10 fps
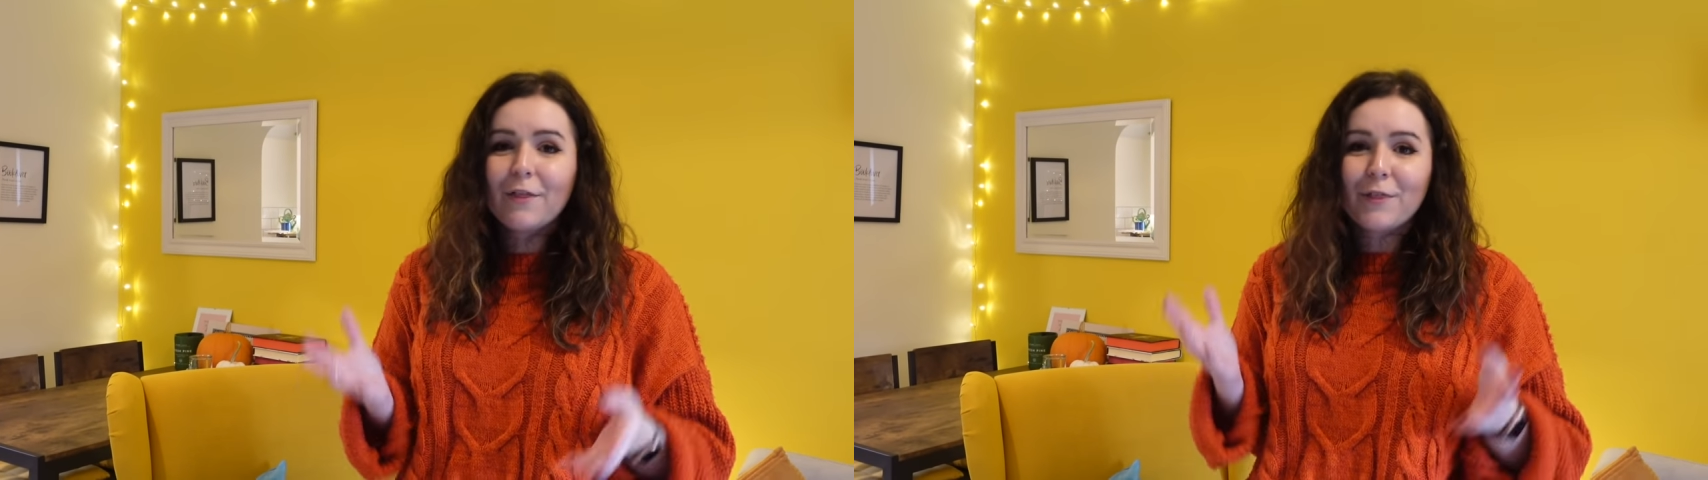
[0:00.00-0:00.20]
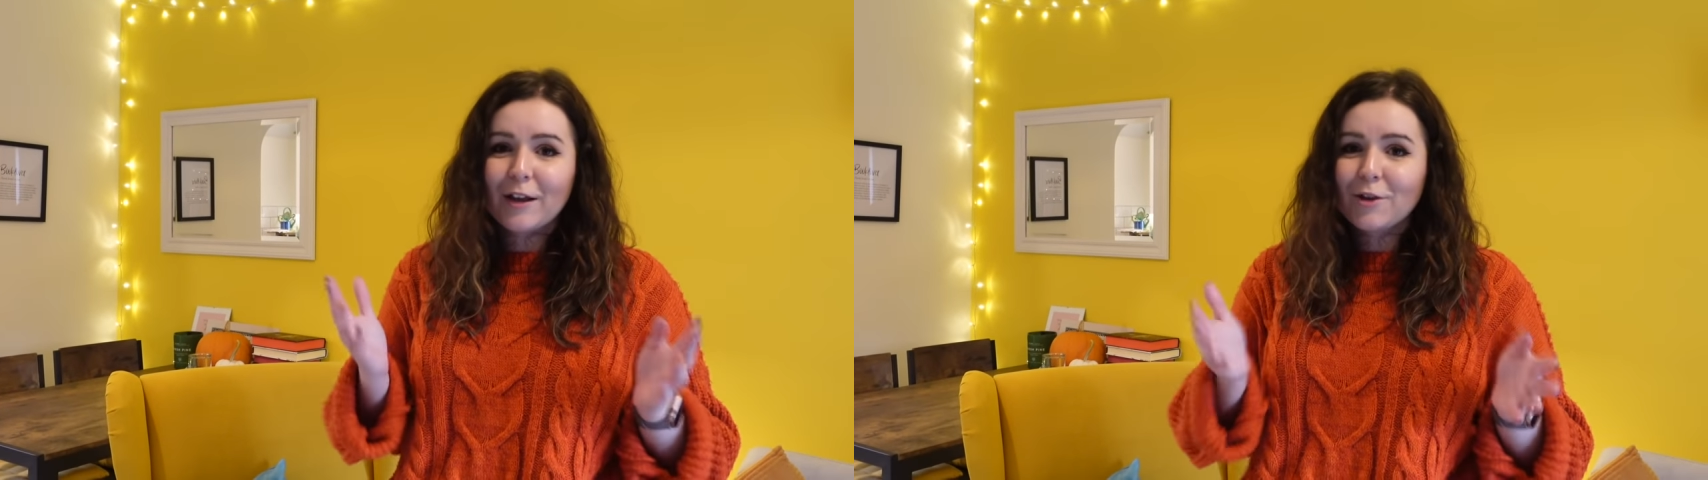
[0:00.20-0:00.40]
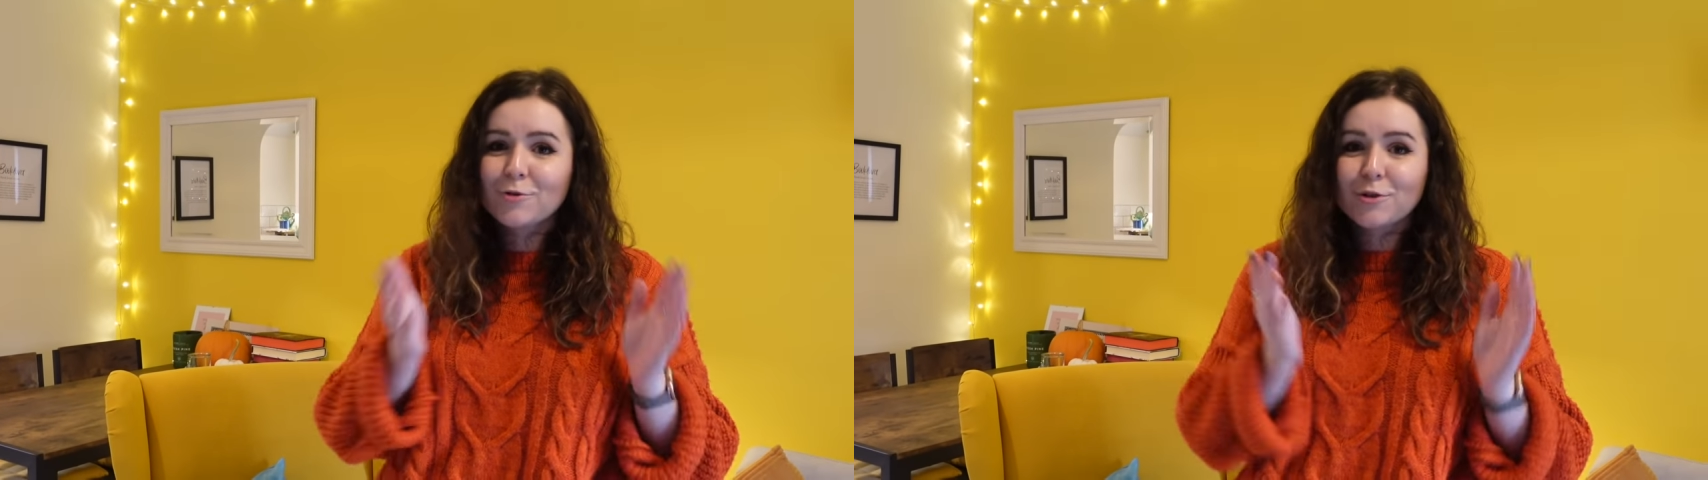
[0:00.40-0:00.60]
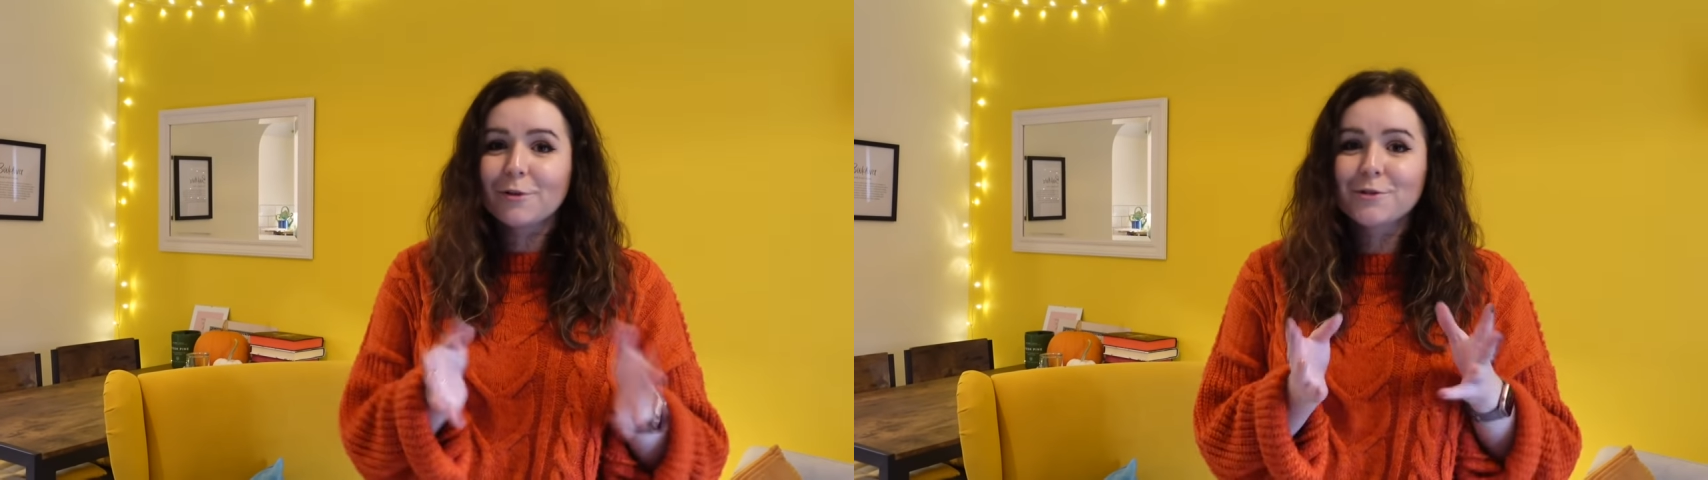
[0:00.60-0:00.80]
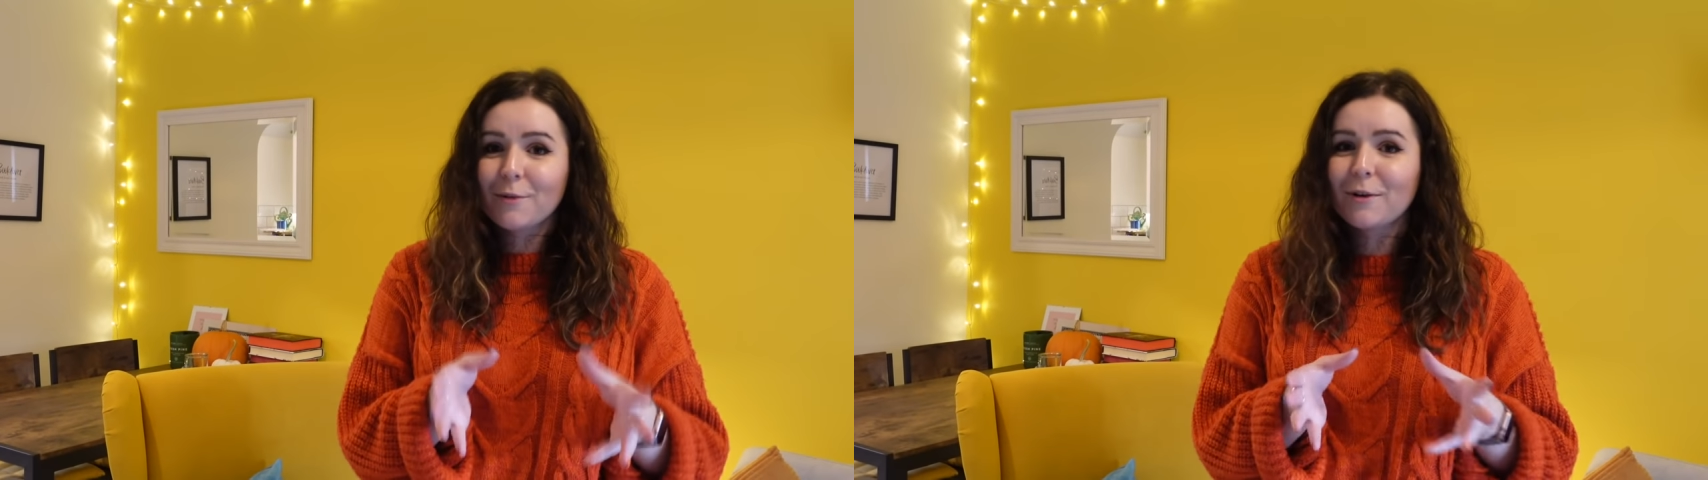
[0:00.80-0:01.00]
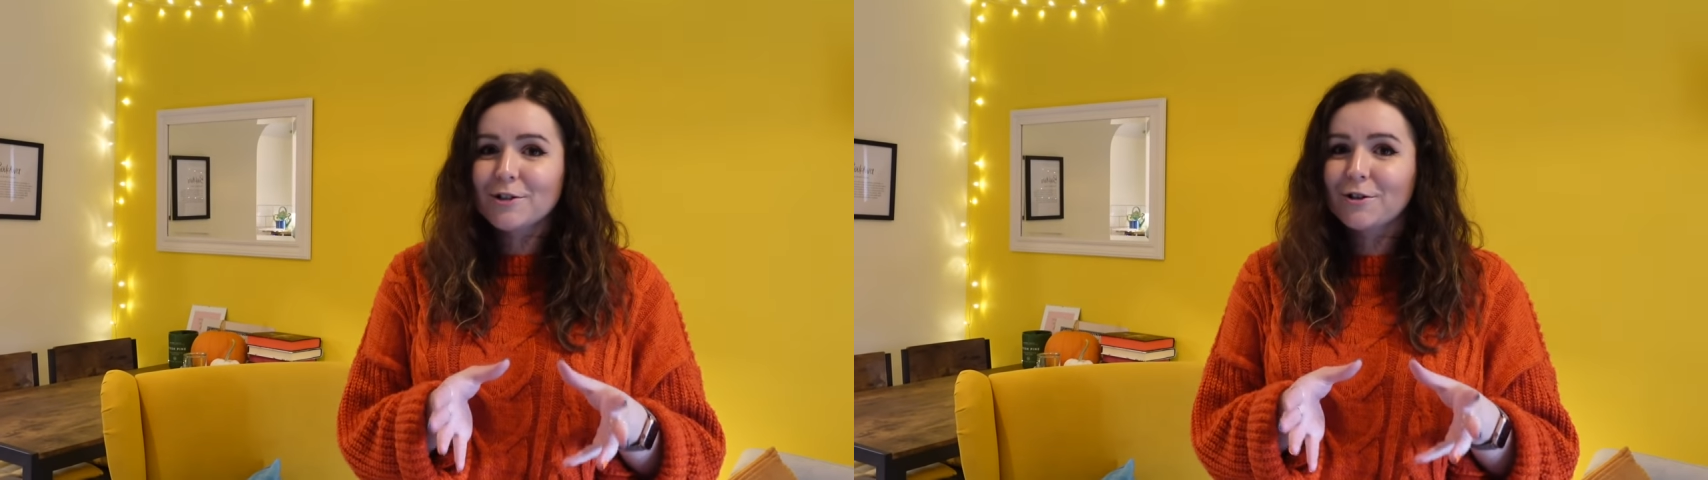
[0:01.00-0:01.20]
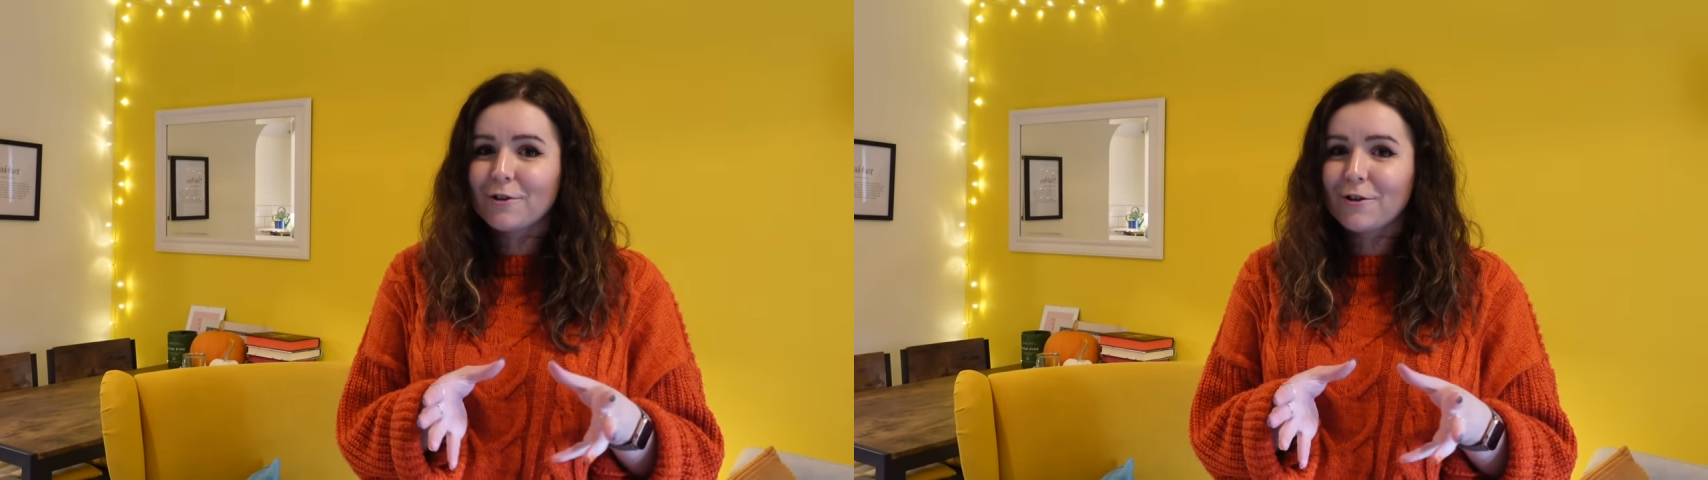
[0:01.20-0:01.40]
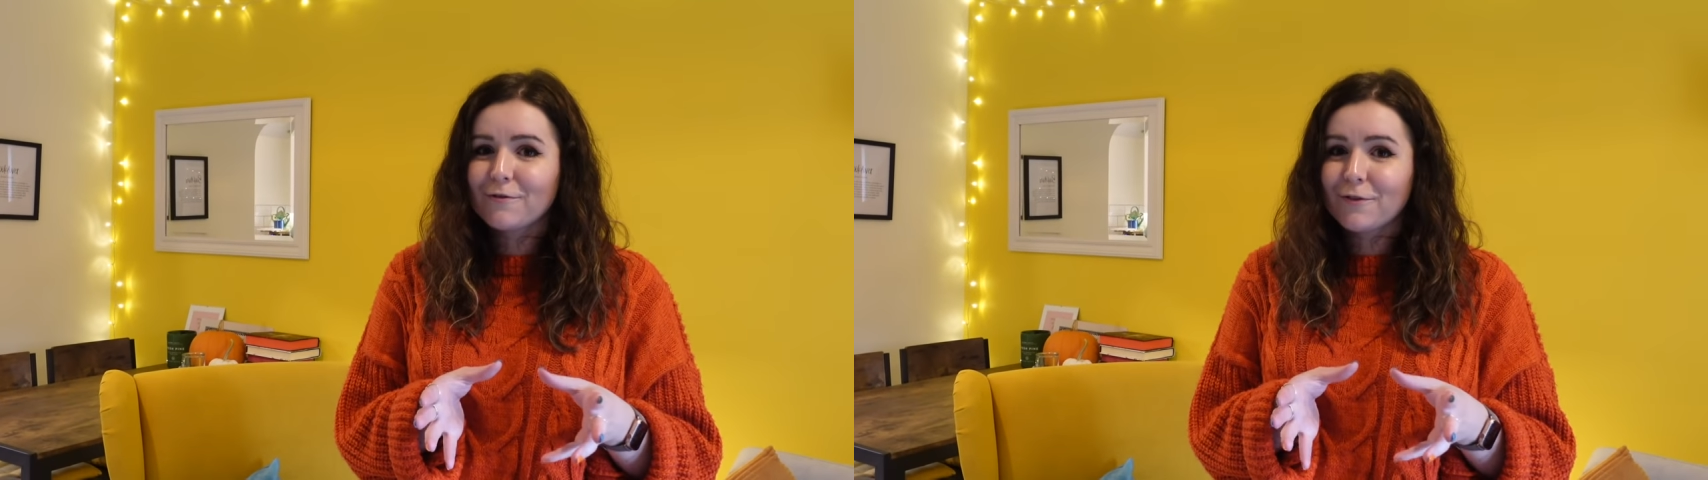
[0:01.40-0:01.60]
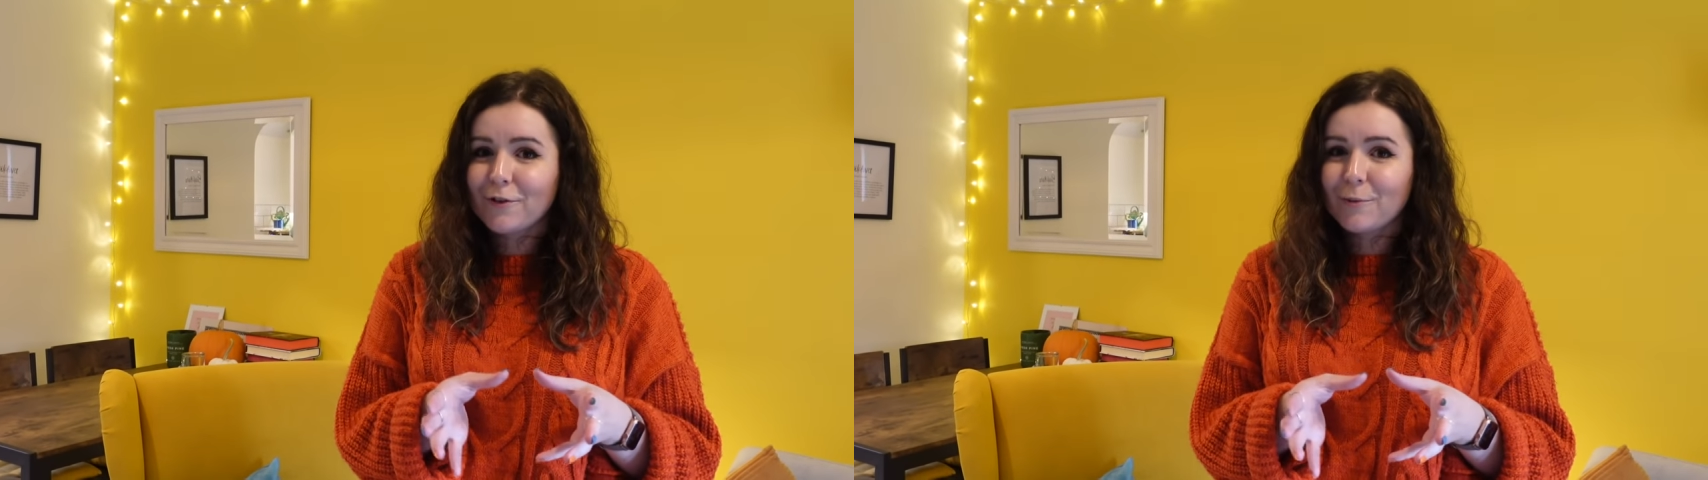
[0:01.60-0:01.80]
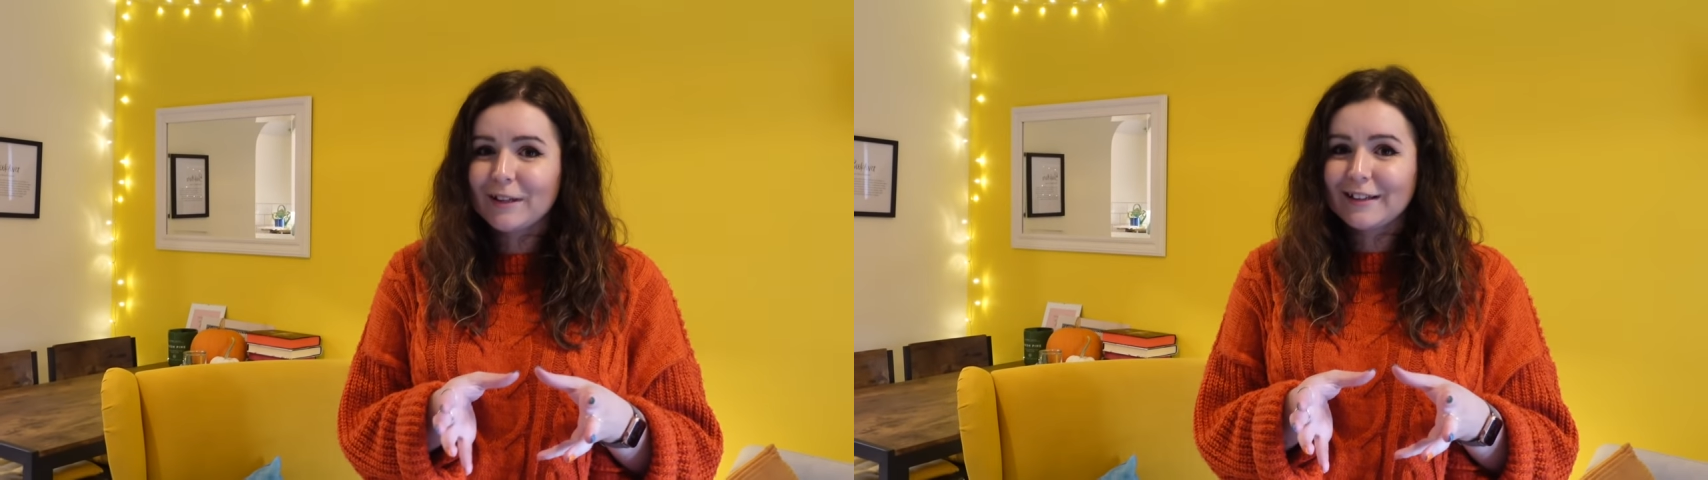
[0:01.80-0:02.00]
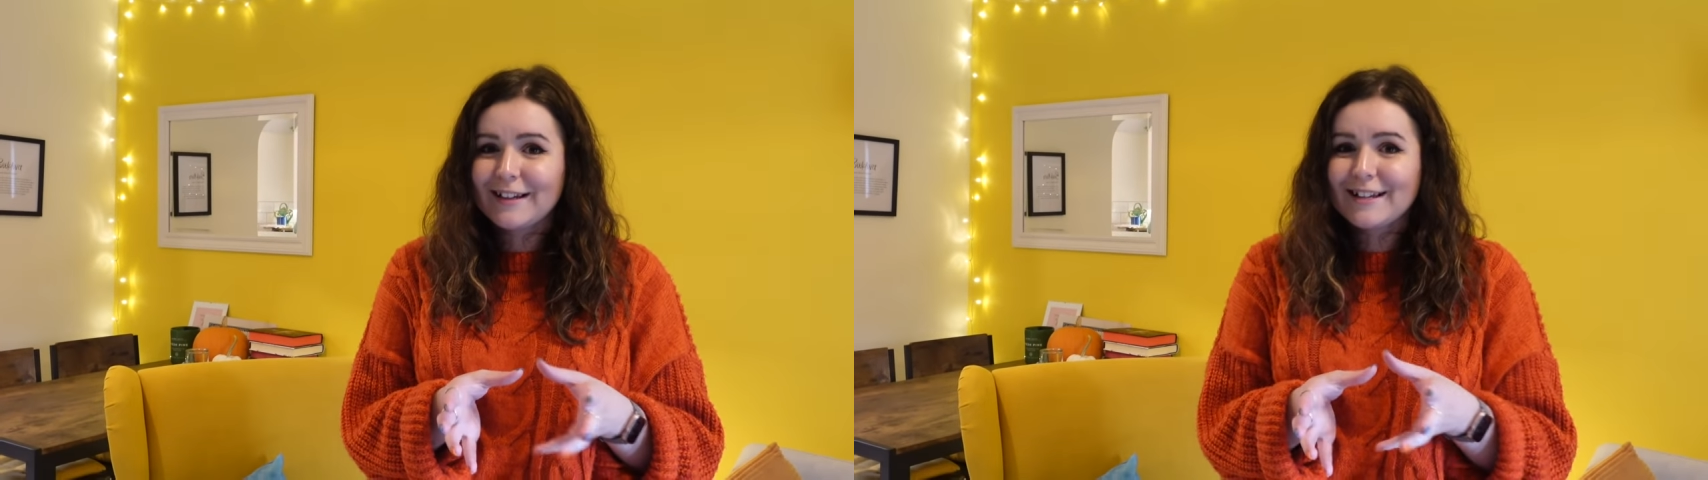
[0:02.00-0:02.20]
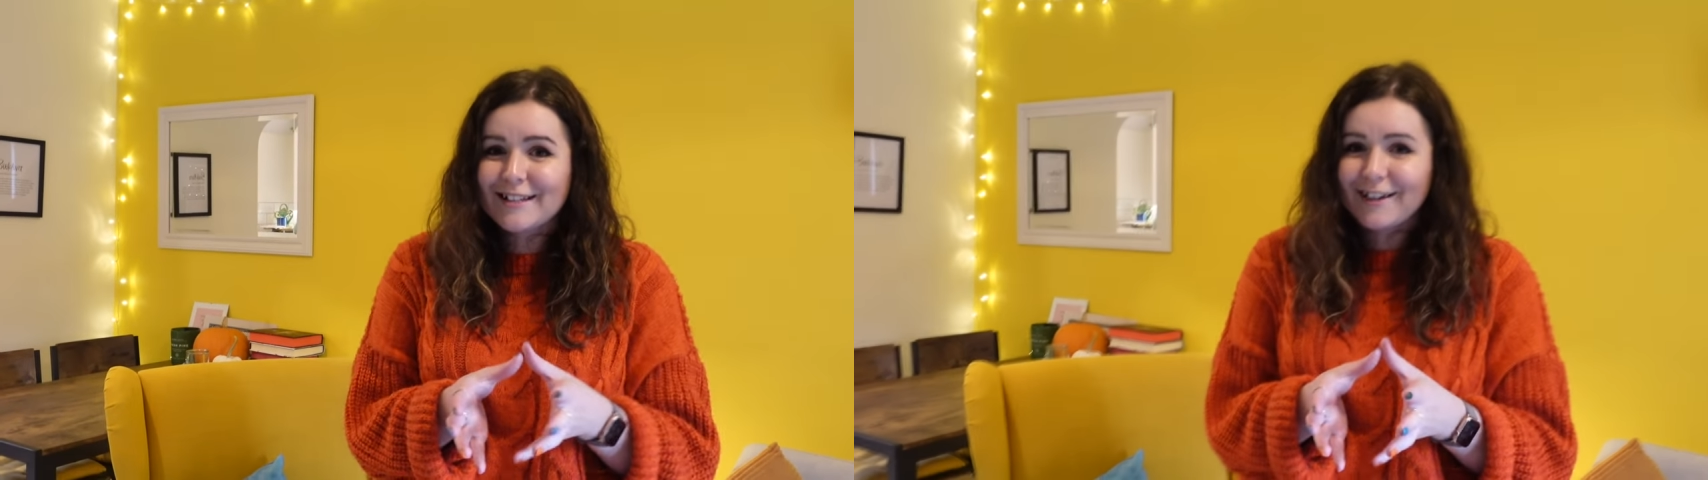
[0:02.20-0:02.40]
Thank you so, so much to Lauren for filming this.